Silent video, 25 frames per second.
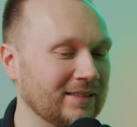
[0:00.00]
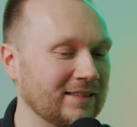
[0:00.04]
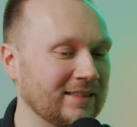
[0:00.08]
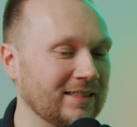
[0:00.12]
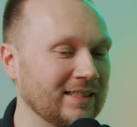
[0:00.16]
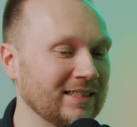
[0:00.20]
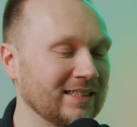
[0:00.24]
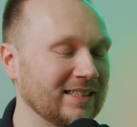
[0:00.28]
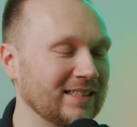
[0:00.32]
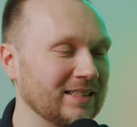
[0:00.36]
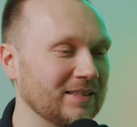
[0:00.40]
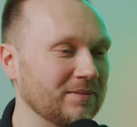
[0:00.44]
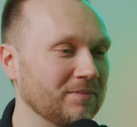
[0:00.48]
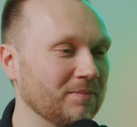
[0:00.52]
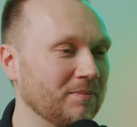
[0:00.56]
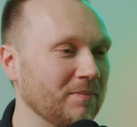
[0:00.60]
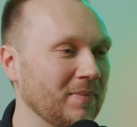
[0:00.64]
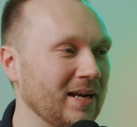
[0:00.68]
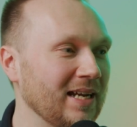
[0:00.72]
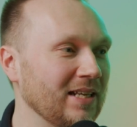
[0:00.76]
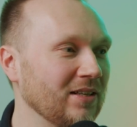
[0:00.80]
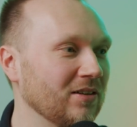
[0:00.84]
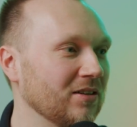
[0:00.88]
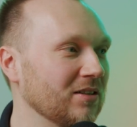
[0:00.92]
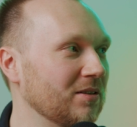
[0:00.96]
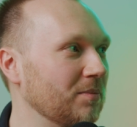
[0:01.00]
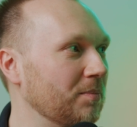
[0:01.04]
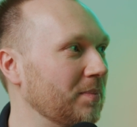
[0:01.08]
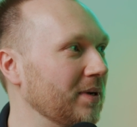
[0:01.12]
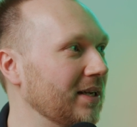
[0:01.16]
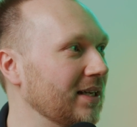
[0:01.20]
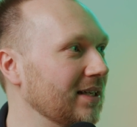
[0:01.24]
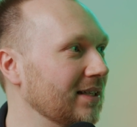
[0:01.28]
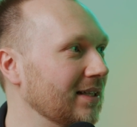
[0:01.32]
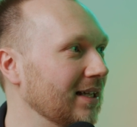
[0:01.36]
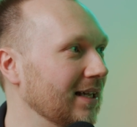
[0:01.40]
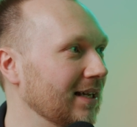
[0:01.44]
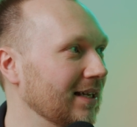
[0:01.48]
this may not
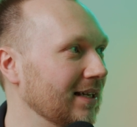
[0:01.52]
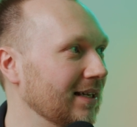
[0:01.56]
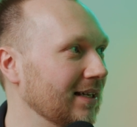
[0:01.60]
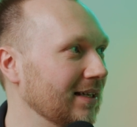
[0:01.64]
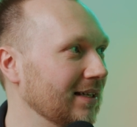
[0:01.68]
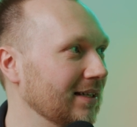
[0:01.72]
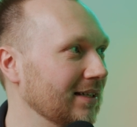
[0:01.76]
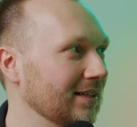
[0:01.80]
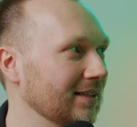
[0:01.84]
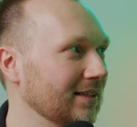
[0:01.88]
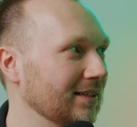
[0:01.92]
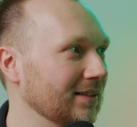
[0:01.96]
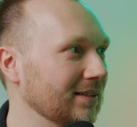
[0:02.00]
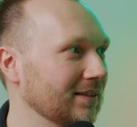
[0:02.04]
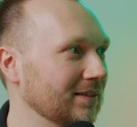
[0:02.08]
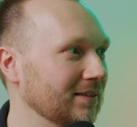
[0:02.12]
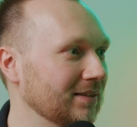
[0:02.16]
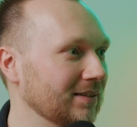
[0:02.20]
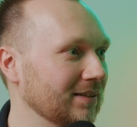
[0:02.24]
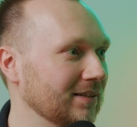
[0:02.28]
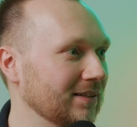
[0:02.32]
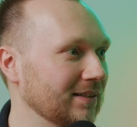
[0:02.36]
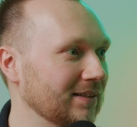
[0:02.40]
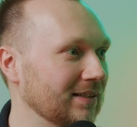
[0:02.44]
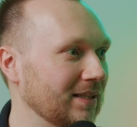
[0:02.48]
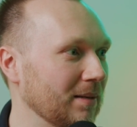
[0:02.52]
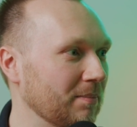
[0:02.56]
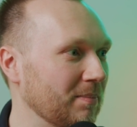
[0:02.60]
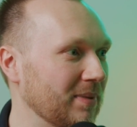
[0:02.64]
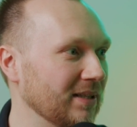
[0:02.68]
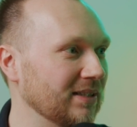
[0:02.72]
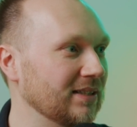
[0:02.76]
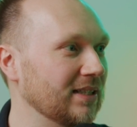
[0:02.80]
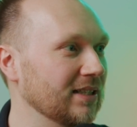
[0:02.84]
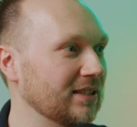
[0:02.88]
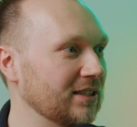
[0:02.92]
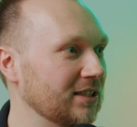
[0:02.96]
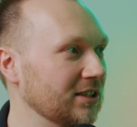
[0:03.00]
be the
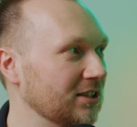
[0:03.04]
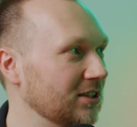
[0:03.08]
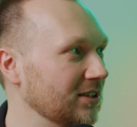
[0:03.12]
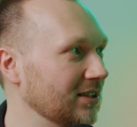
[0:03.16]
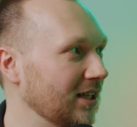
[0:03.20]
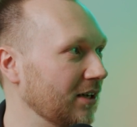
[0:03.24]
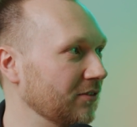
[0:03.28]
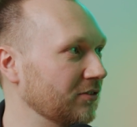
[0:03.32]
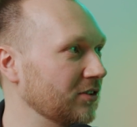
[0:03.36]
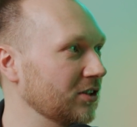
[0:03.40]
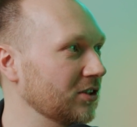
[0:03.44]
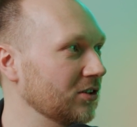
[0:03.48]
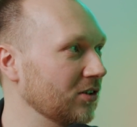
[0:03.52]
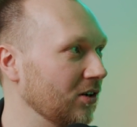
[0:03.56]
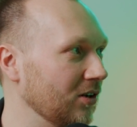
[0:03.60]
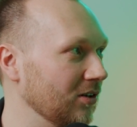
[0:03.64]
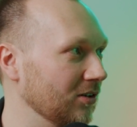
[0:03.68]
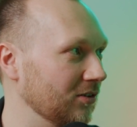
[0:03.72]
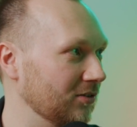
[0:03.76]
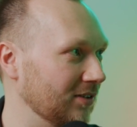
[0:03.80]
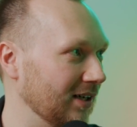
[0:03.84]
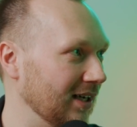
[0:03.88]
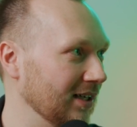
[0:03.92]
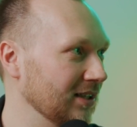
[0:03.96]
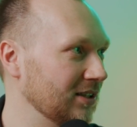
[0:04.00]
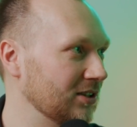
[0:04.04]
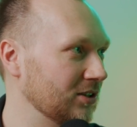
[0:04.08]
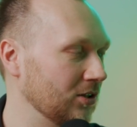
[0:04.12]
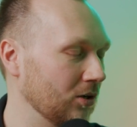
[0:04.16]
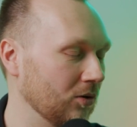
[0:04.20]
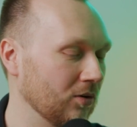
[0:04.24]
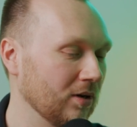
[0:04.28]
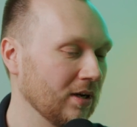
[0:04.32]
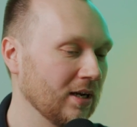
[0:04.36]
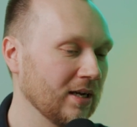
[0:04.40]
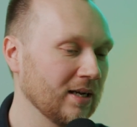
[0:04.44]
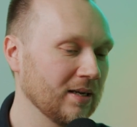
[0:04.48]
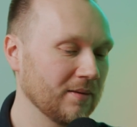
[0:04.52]
bad decision after all, right?
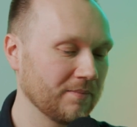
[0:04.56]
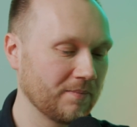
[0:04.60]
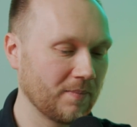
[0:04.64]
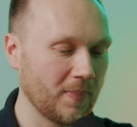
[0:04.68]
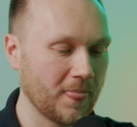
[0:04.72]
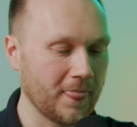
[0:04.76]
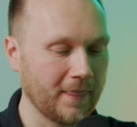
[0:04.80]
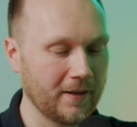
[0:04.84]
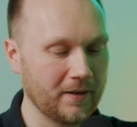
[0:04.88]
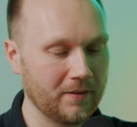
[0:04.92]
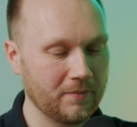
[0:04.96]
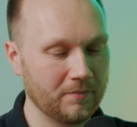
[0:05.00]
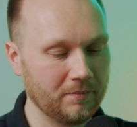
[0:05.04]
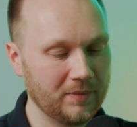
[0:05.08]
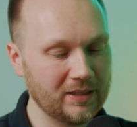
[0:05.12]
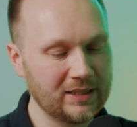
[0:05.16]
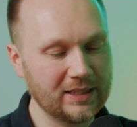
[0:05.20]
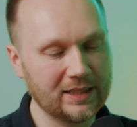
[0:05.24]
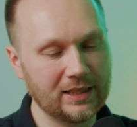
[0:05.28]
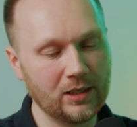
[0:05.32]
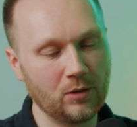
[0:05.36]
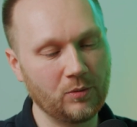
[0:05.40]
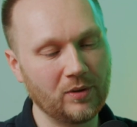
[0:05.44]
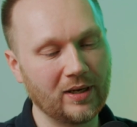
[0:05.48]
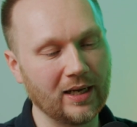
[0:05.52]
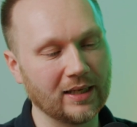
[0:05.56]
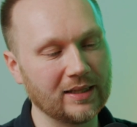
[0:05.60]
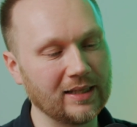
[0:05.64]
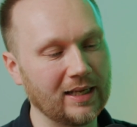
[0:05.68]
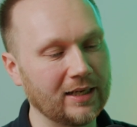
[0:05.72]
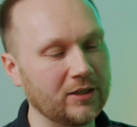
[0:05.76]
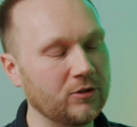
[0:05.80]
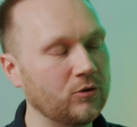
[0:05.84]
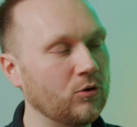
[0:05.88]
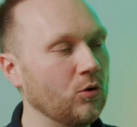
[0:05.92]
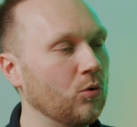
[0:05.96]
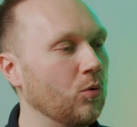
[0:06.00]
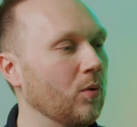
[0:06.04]
So basically, we got
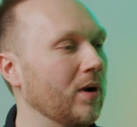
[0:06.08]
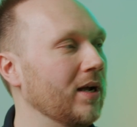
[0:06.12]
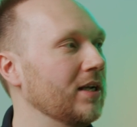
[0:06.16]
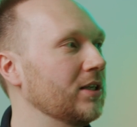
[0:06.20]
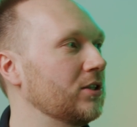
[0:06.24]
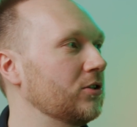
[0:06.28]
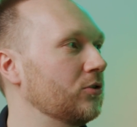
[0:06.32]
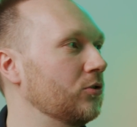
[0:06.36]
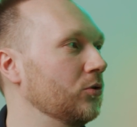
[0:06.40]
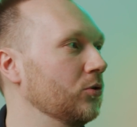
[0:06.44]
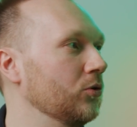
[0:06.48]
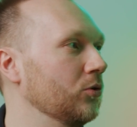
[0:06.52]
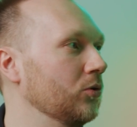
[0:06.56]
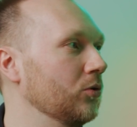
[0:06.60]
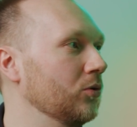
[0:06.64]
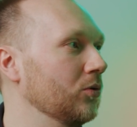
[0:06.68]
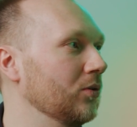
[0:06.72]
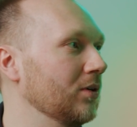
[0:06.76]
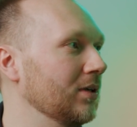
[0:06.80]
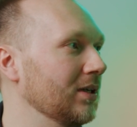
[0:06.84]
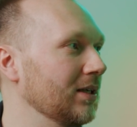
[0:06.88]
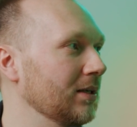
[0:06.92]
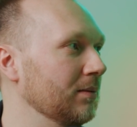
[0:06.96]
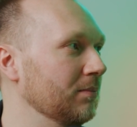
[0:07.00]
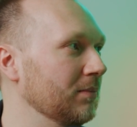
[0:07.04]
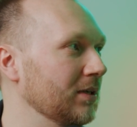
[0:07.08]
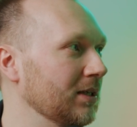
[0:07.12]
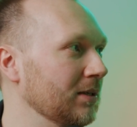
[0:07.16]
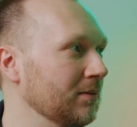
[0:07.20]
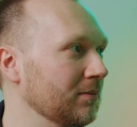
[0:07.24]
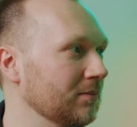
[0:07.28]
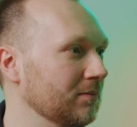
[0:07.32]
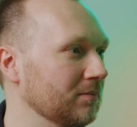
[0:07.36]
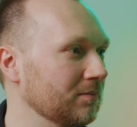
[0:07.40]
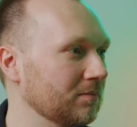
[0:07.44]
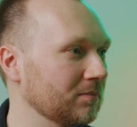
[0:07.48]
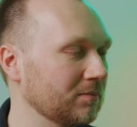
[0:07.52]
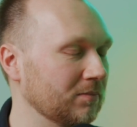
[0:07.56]
like two ways to
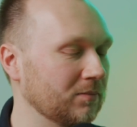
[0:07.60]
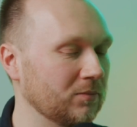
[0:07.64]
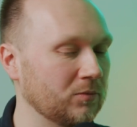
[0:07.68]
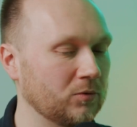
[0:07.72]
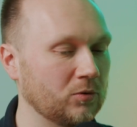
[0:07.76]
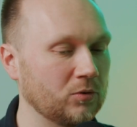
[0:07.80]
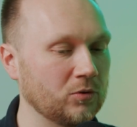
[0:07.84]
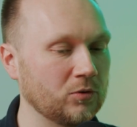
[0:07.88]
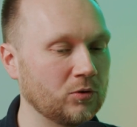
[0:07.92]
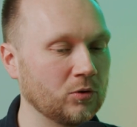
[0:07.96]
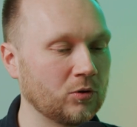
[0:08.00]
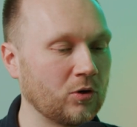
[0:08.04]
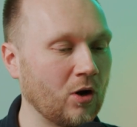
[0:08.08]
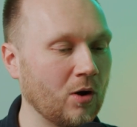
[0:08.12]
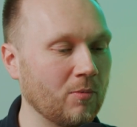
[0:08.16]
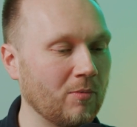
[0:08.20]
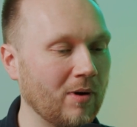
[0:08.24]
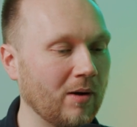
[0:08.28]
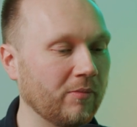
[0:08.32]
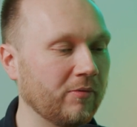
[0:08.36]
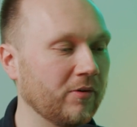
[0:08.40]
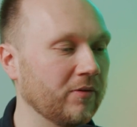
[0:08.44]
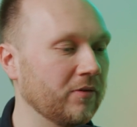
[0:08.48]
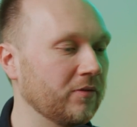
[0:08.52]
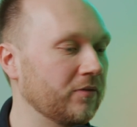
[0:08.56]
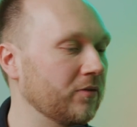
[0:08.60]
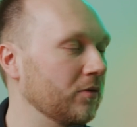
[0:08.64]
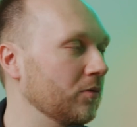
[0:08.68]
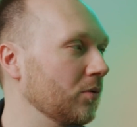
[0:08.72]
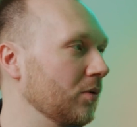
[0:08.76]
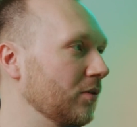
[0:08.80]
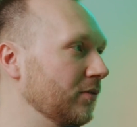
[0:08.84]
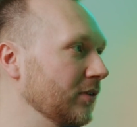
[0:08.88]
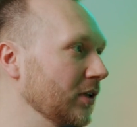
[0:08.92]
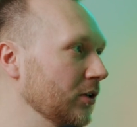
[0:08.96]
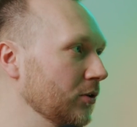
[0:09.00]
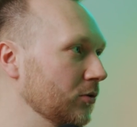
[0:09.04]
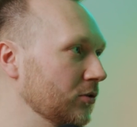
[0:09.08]
come up with
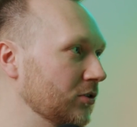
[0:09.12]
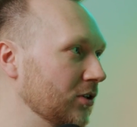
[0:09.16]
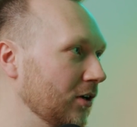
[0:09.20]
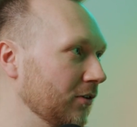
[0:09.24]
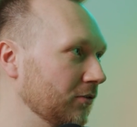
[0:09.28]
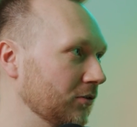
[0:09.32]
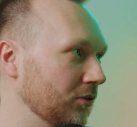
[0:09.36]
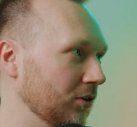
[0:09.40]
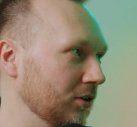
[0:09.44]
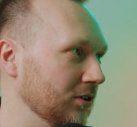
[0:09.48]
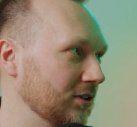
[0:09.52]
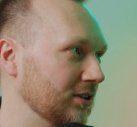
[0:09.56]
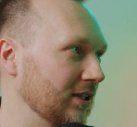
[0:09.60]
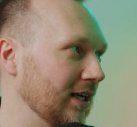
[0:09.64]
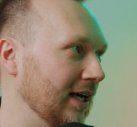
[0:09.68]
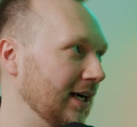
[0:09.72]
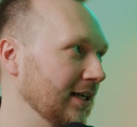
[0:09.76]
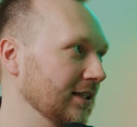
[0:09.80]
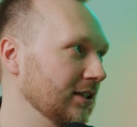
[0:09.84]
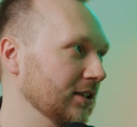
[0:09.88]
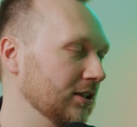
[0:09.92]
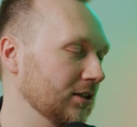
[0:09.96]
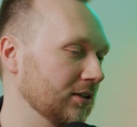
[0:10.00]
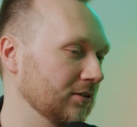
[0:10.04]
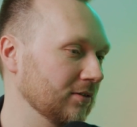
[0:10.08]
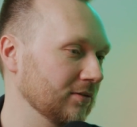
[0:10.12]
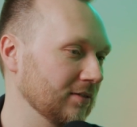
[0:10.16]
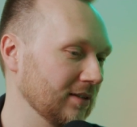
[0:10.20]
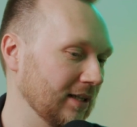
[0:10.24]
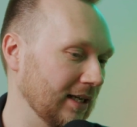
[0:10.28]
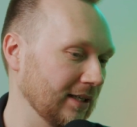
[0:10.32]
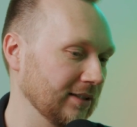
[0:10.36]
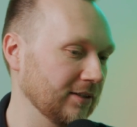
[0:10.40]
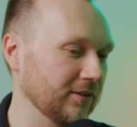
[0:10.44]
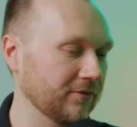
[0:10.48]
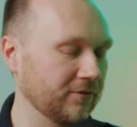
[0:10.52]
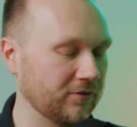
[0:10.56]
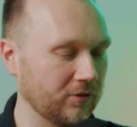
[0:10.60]
the new softwares, either
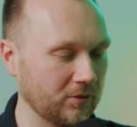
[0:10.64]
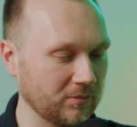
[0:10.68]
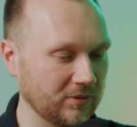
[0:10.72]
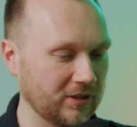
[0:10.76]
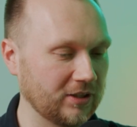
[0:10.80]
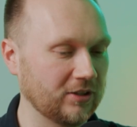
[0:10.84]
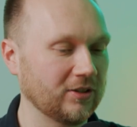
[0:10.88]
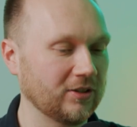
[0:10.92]
like from the